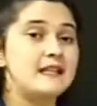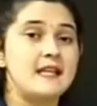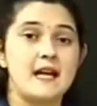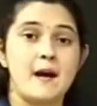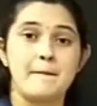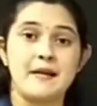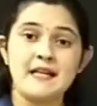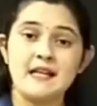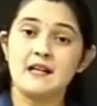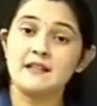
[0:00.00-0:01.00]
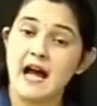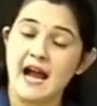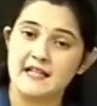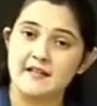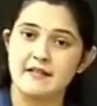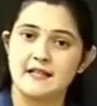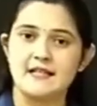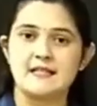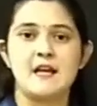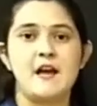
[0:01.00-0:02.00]
there are many other
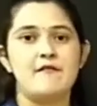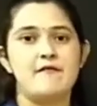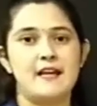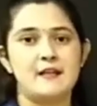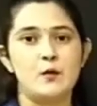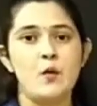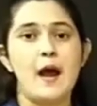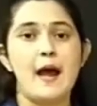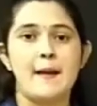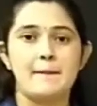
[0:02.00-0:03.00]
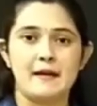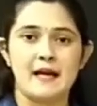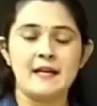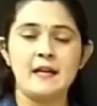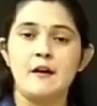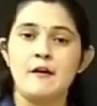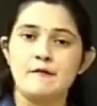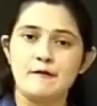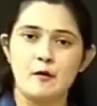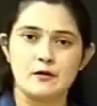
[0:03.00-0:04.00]
activities where you apply
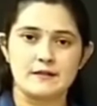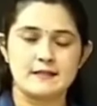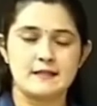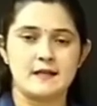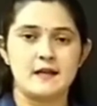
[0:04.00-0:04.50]
force.